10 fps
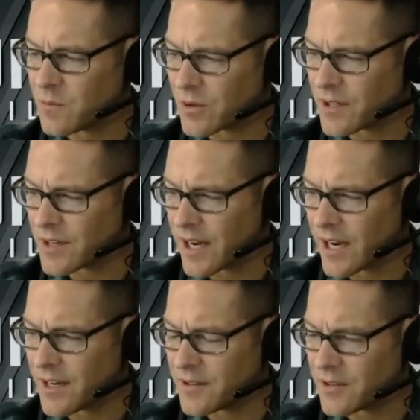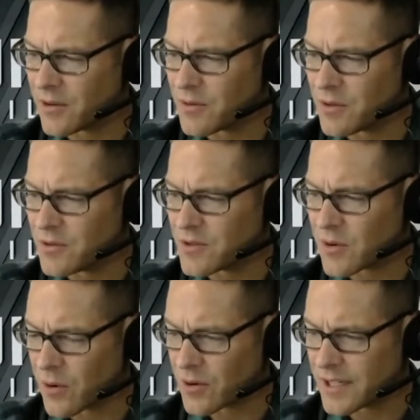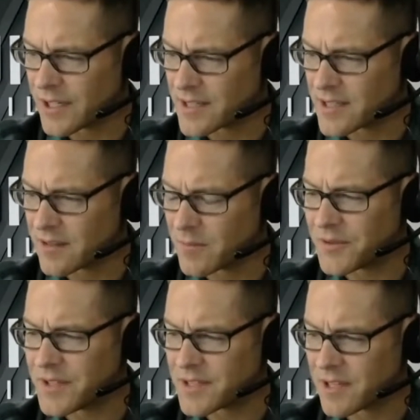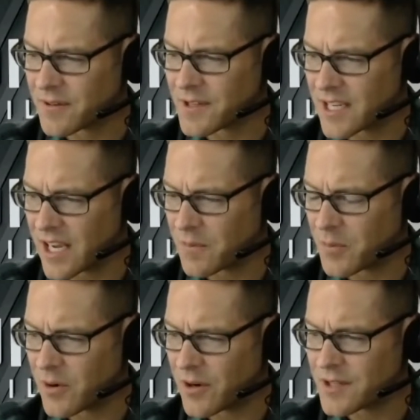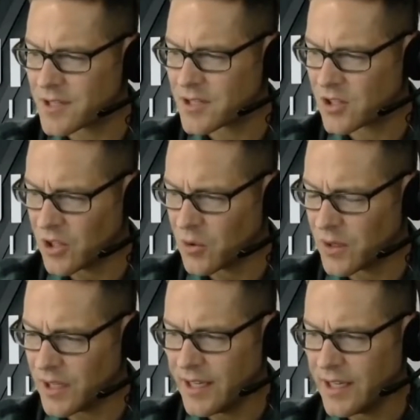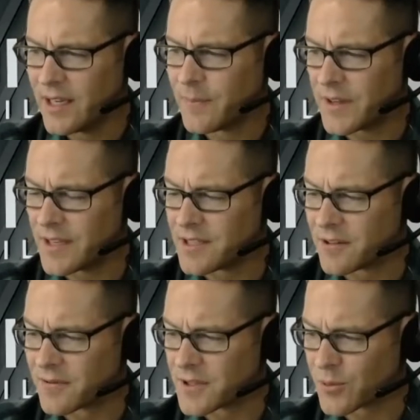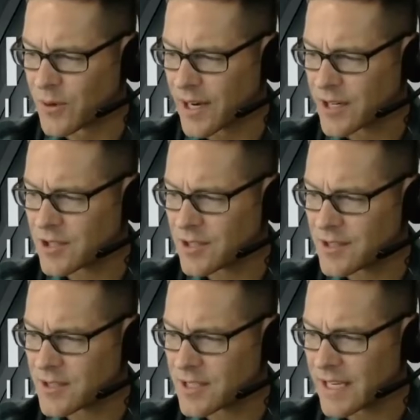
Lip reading: were it not, news oriented, but these different data points skew it in different directions.